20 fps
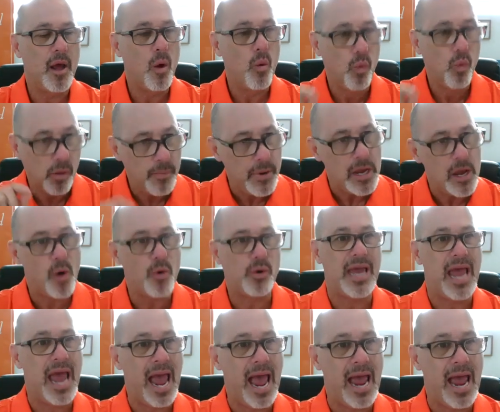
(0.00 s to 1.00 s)
we'll be
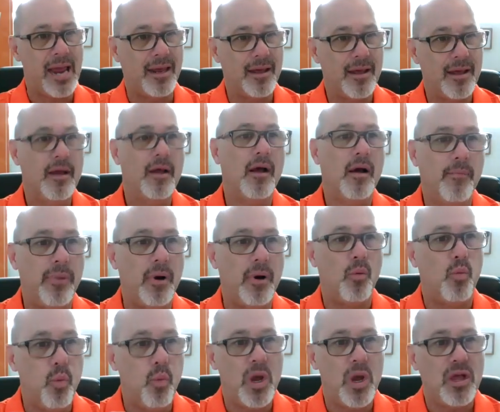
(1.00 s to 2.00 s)
okay.
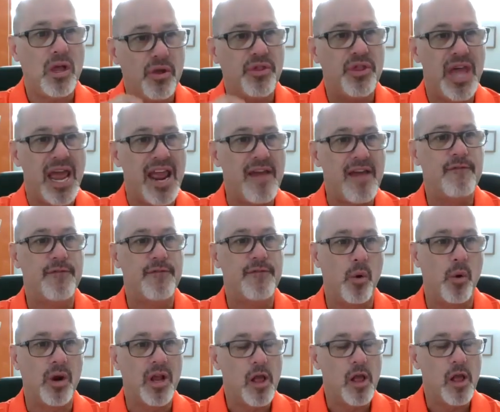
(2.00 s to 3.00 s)
But will they
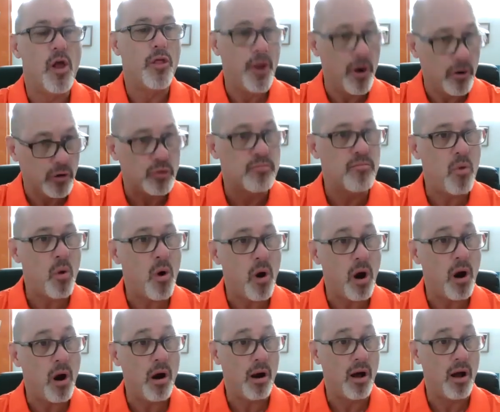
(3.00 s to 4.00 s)
vote? There's
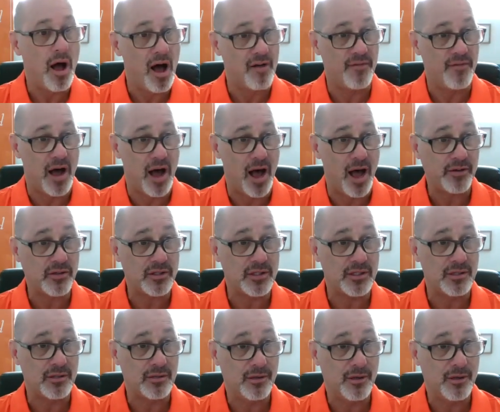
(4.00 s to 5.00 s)
more of
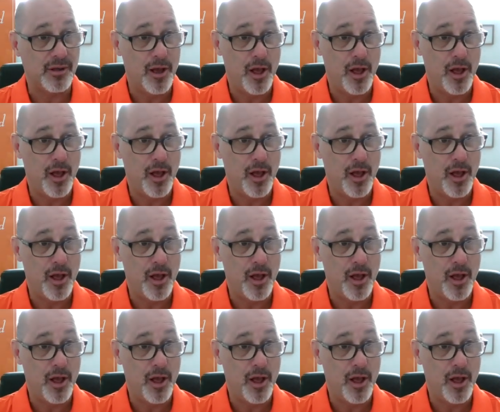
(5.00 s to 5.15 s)
us.